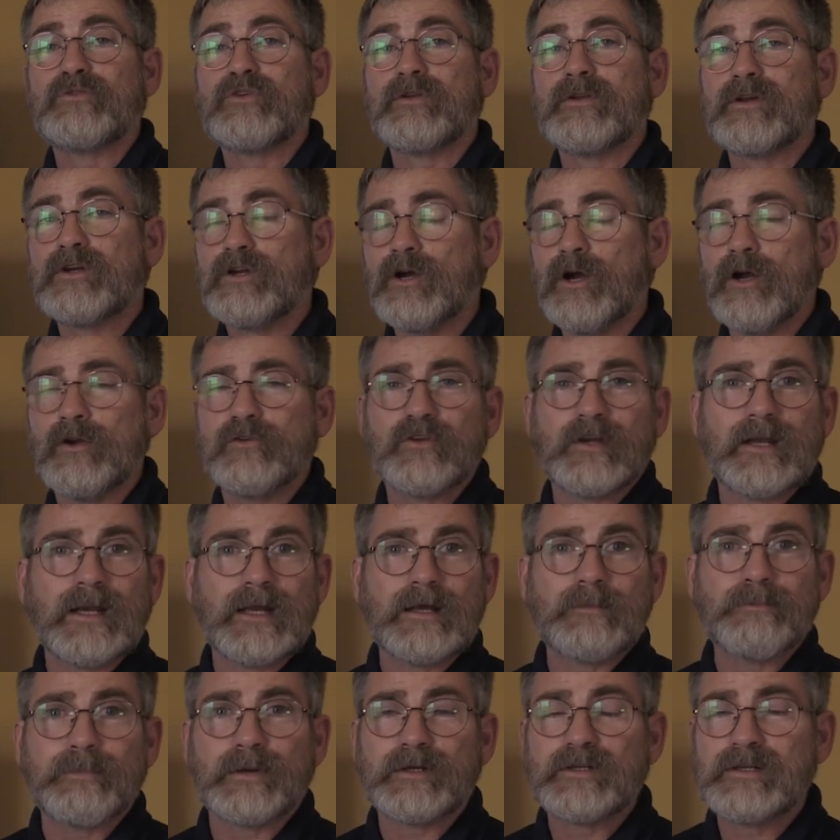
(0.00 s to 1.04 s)
So the Kurds are
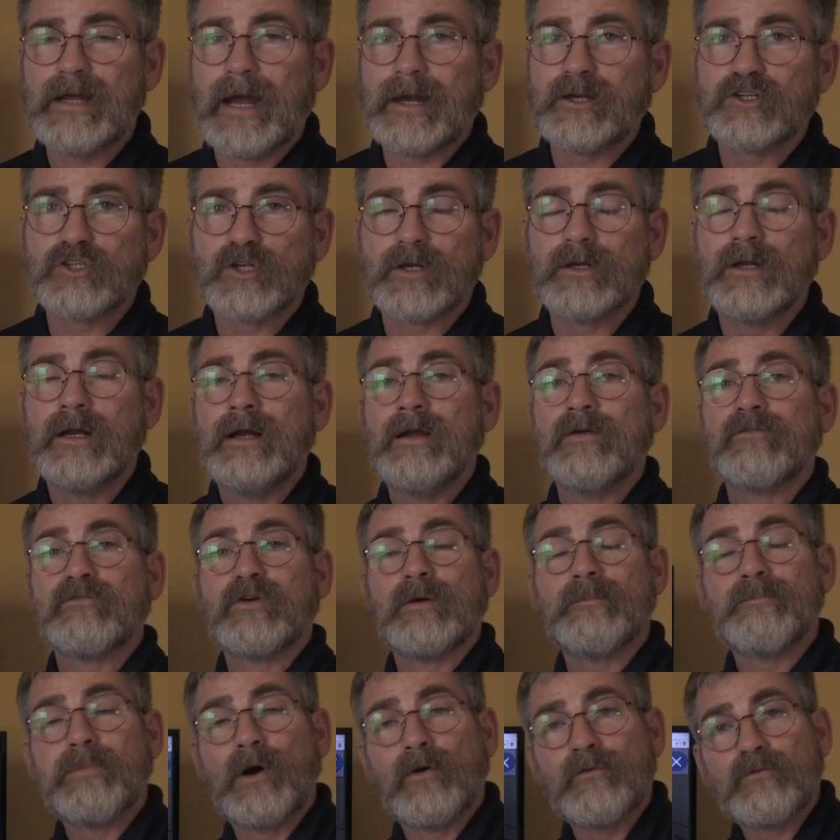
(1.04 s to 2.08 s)
getting protection
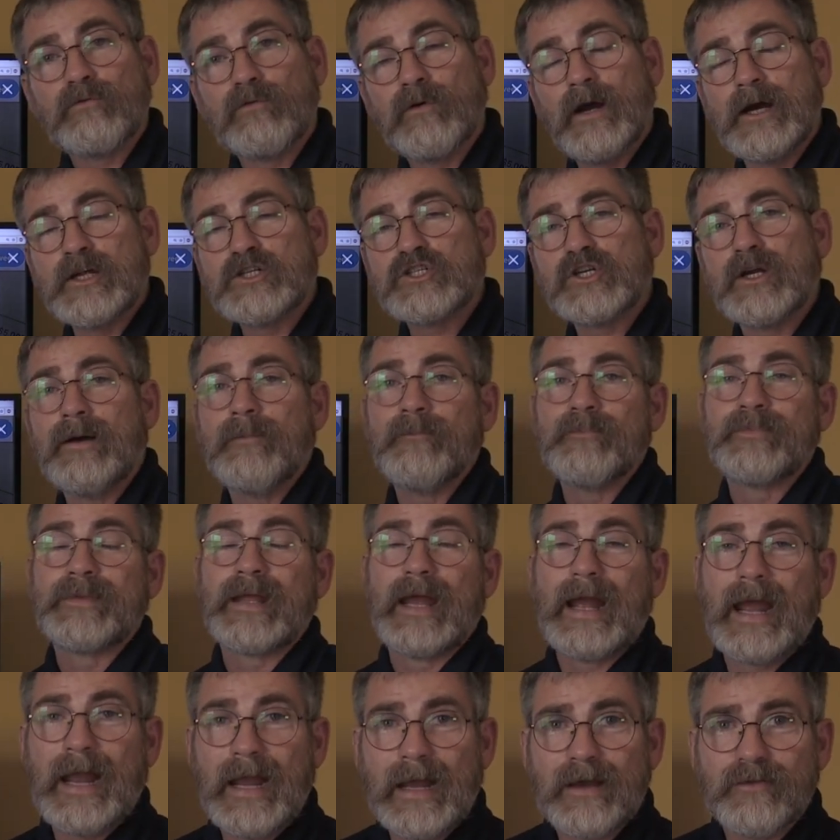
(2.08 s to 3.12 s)
from both Russia
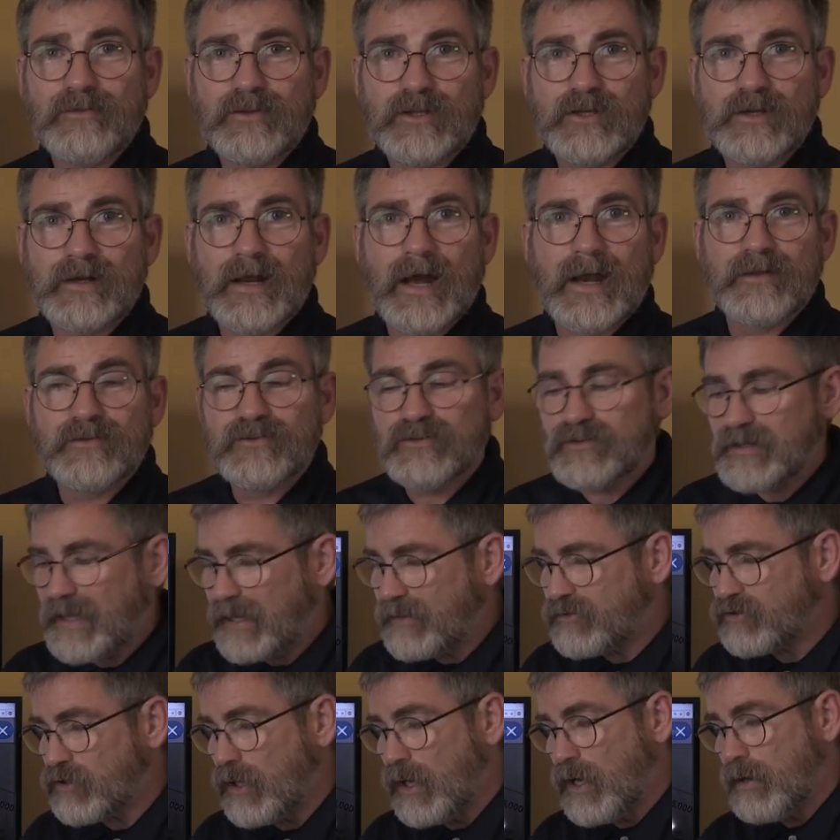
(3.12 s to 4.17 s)
and the United
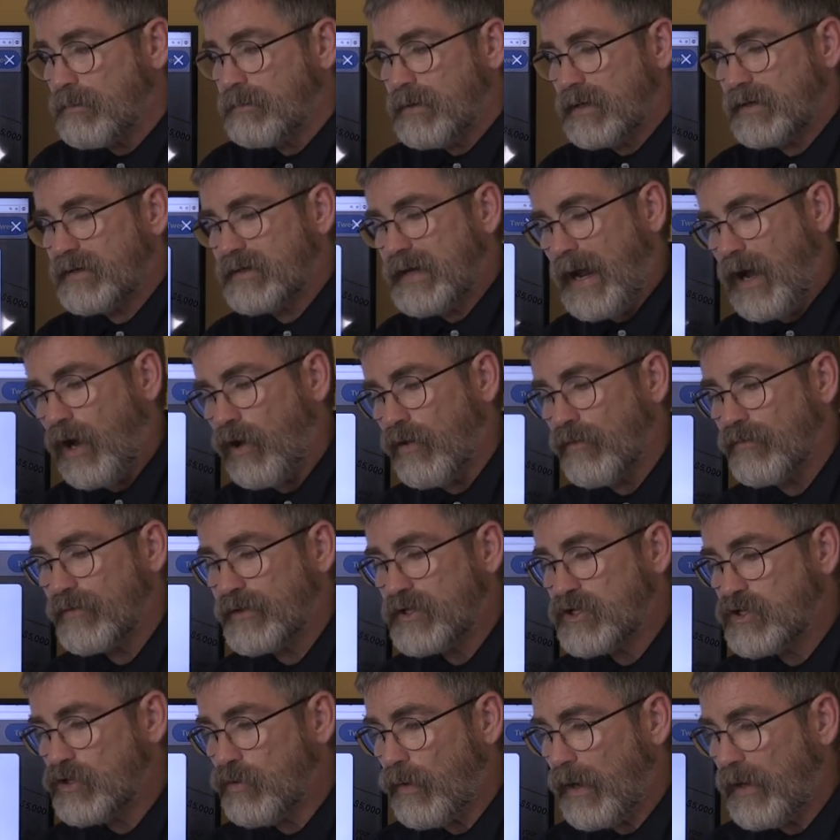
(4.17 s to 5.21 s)
States, but now
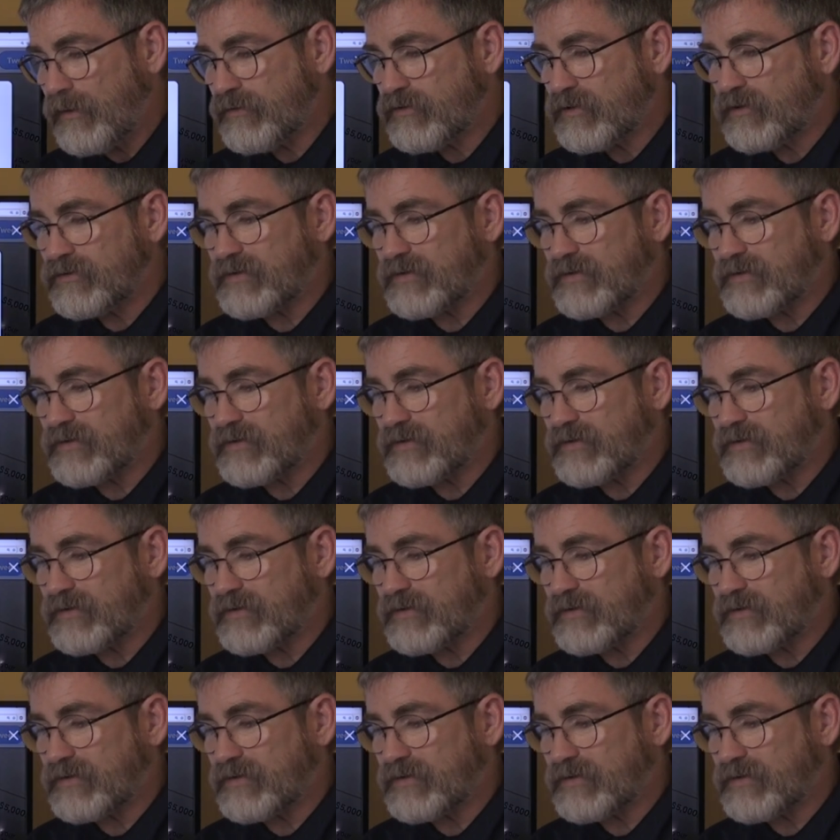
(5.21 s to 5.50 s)
the U.S.